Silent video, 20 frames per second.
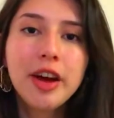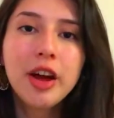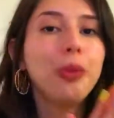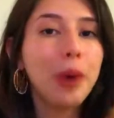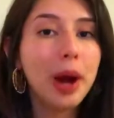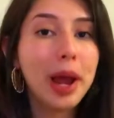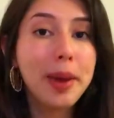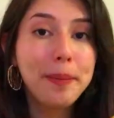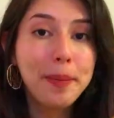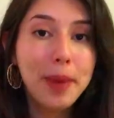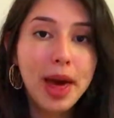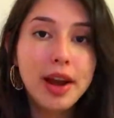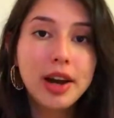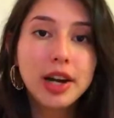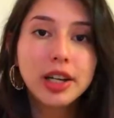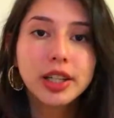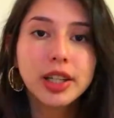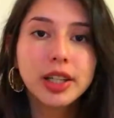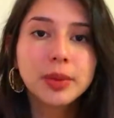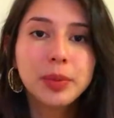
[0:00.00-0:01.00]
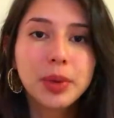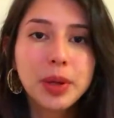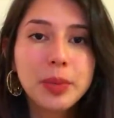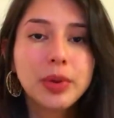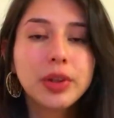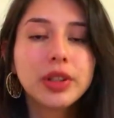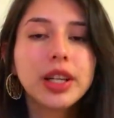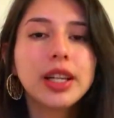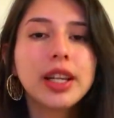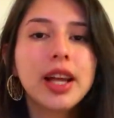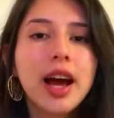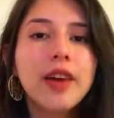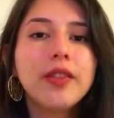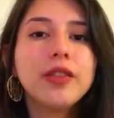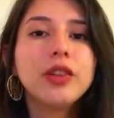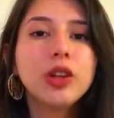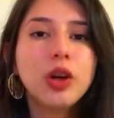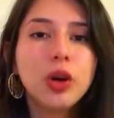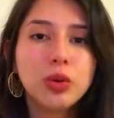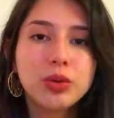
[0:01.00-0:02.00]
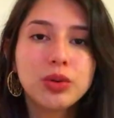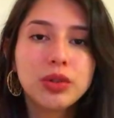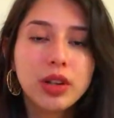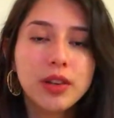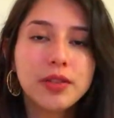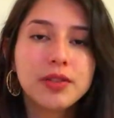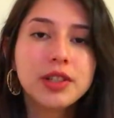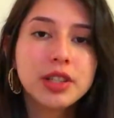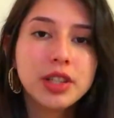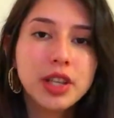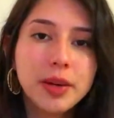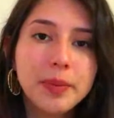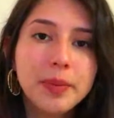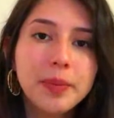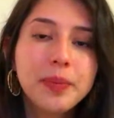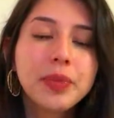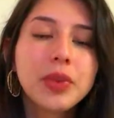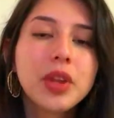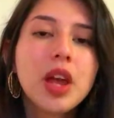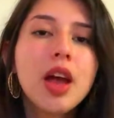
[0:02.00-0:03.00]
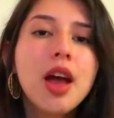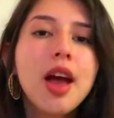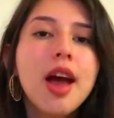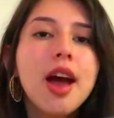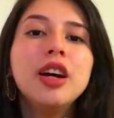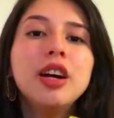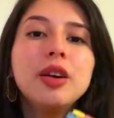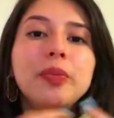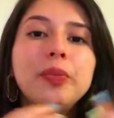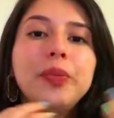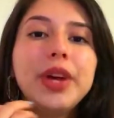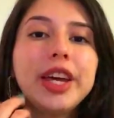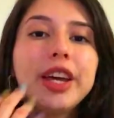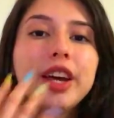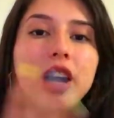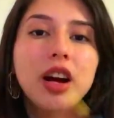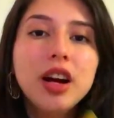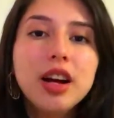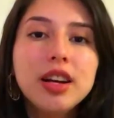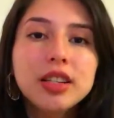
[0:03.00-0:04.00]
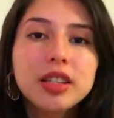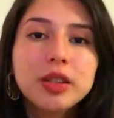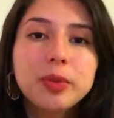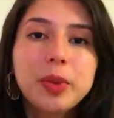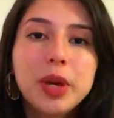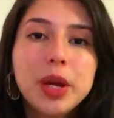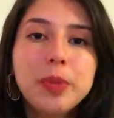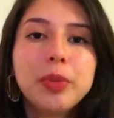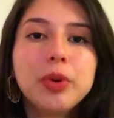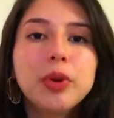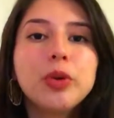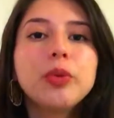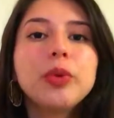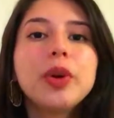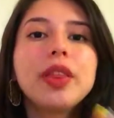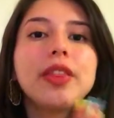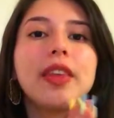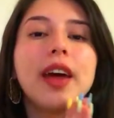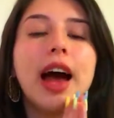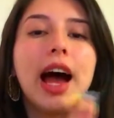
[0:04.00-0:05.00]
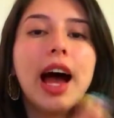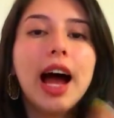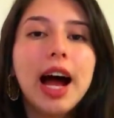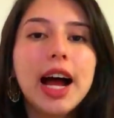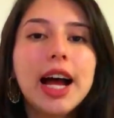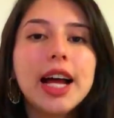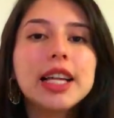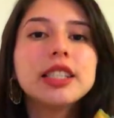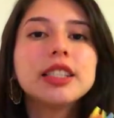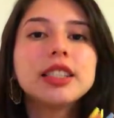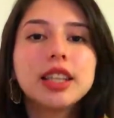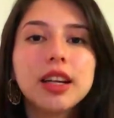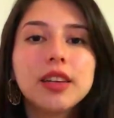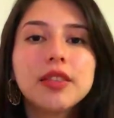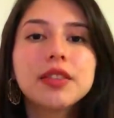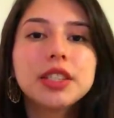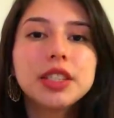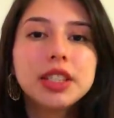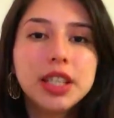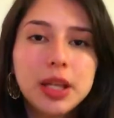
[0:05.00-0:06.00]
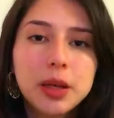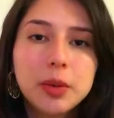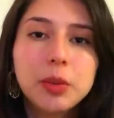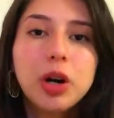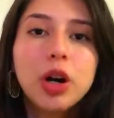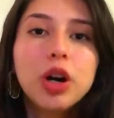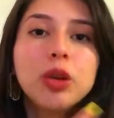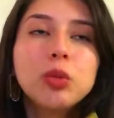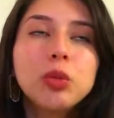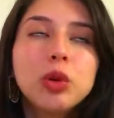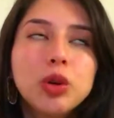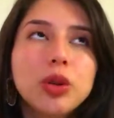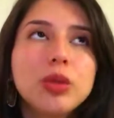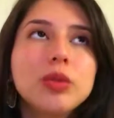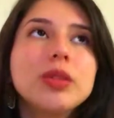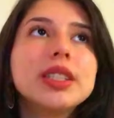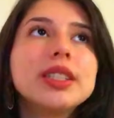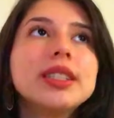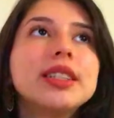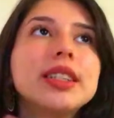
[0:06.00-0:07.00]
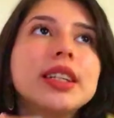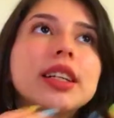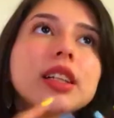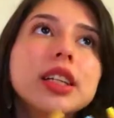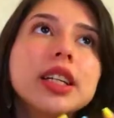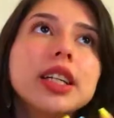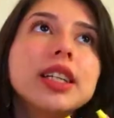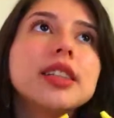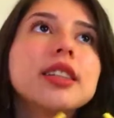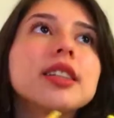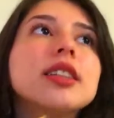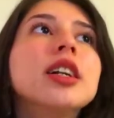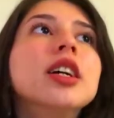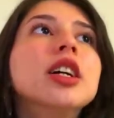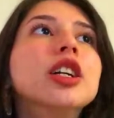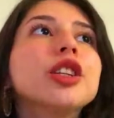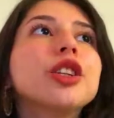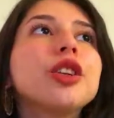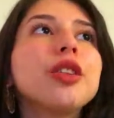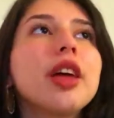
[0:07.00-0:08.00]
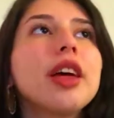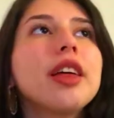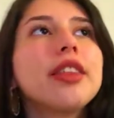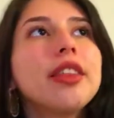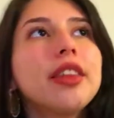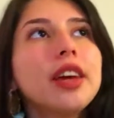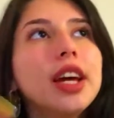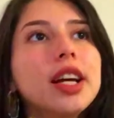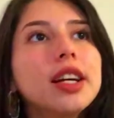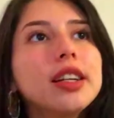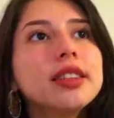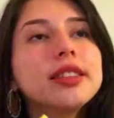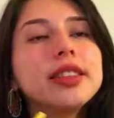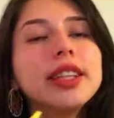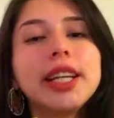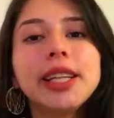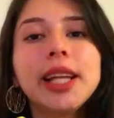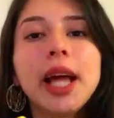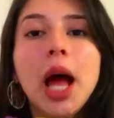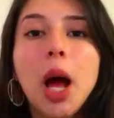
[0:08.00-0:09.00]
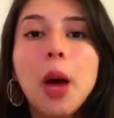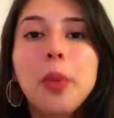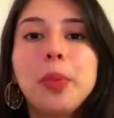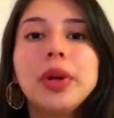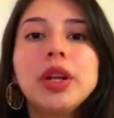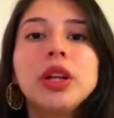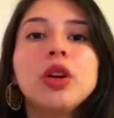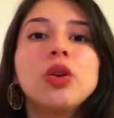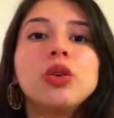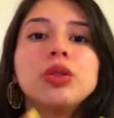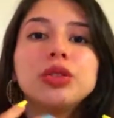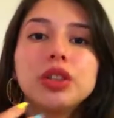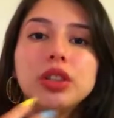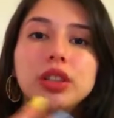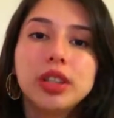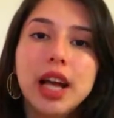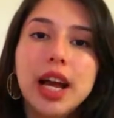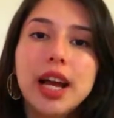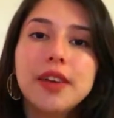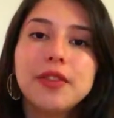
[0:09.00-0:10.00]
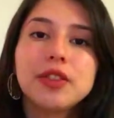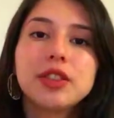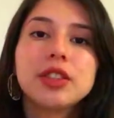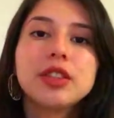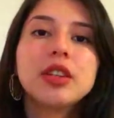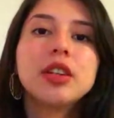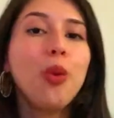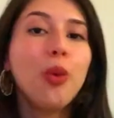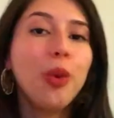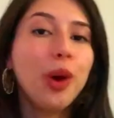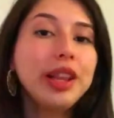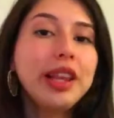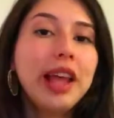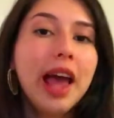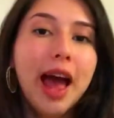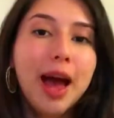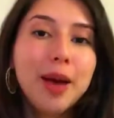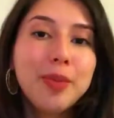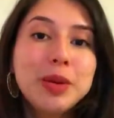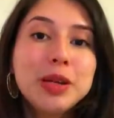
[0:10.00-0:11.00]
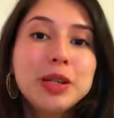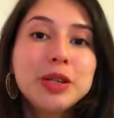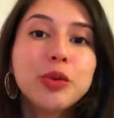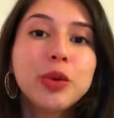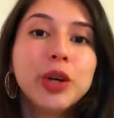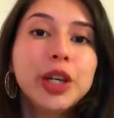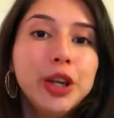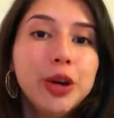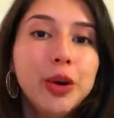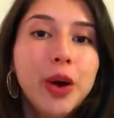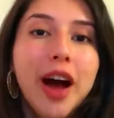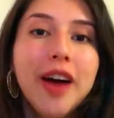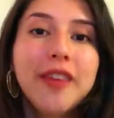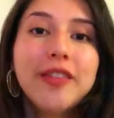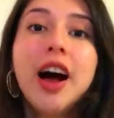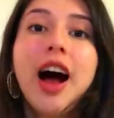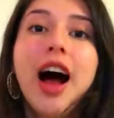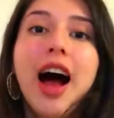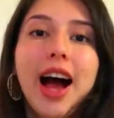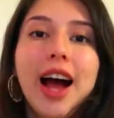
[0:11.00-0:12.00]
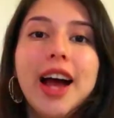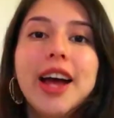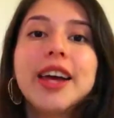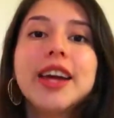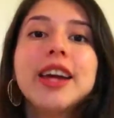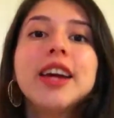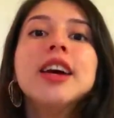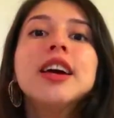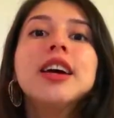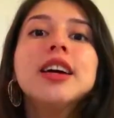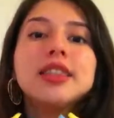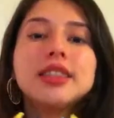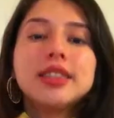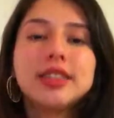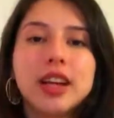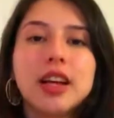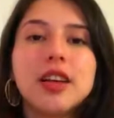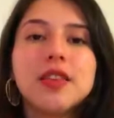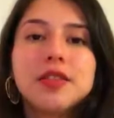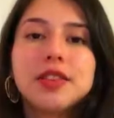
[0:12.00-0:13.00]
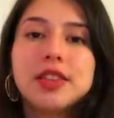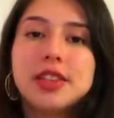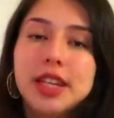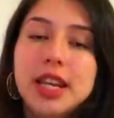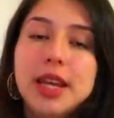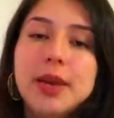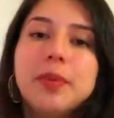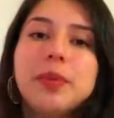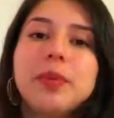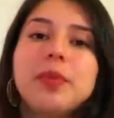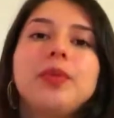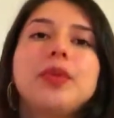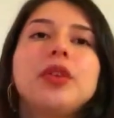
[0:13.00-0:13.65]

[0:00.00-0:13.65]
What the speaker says: way better than people that have low self-esteem, because people with high self-esteem are more resilient to the things that happen on their lives. What happens when you have high self-esteem?